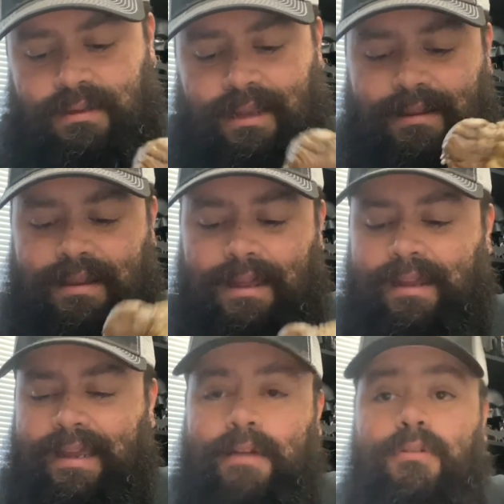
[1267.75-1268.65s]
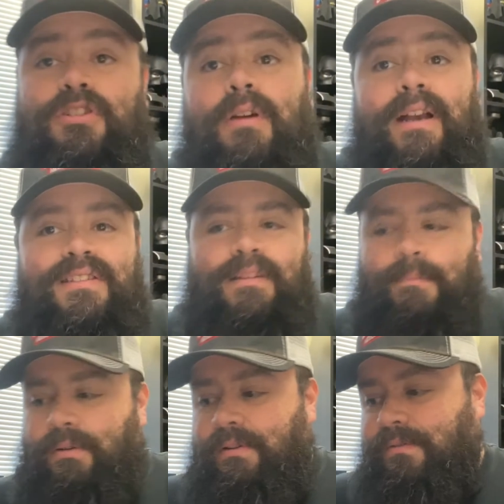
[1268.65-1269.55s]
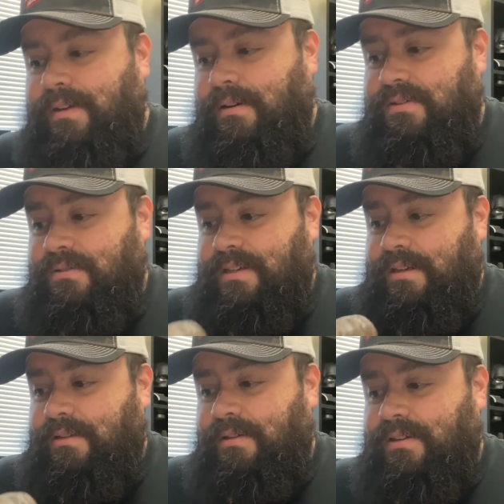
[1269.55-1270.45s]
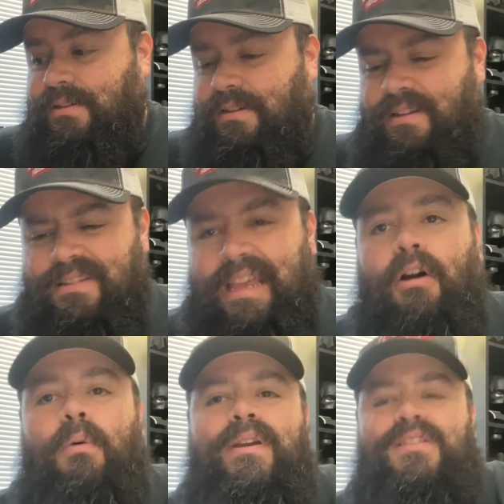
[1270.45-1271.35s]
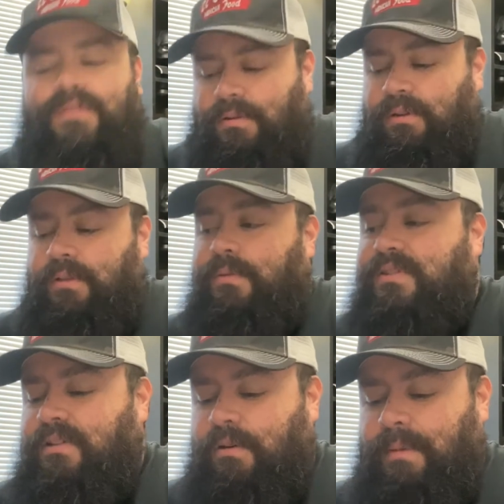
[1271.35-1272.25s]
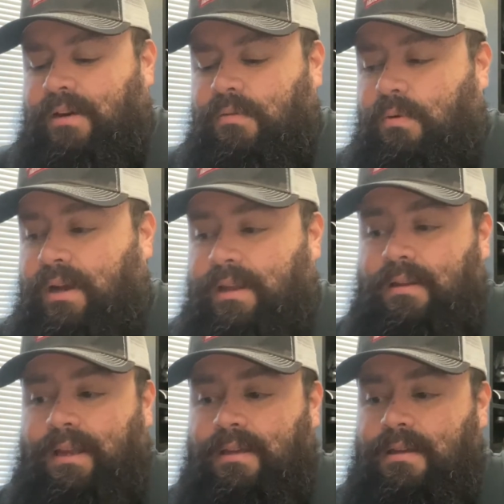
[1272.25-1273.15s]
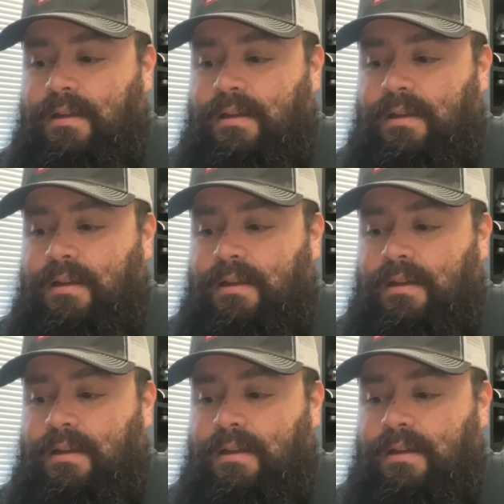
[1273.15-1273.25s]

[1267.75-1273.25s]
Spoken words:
not like I would trust to Build-A-Figure's articulation, because they always feel loose no matter what. Like,